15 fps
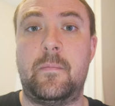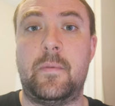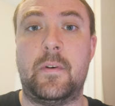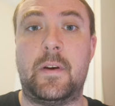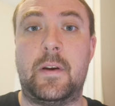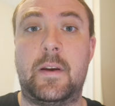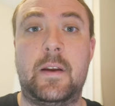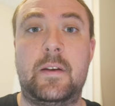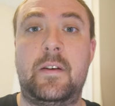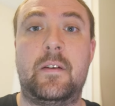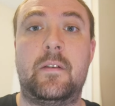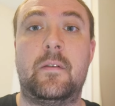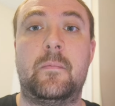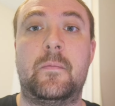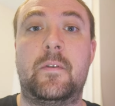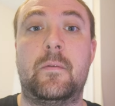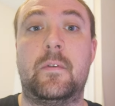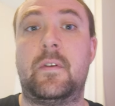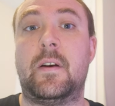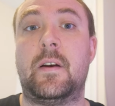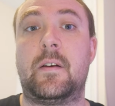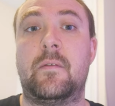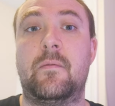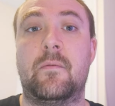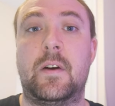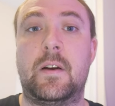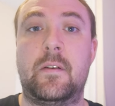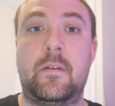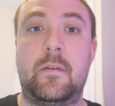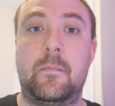by getting them to attack
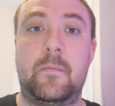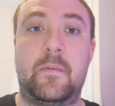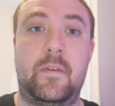random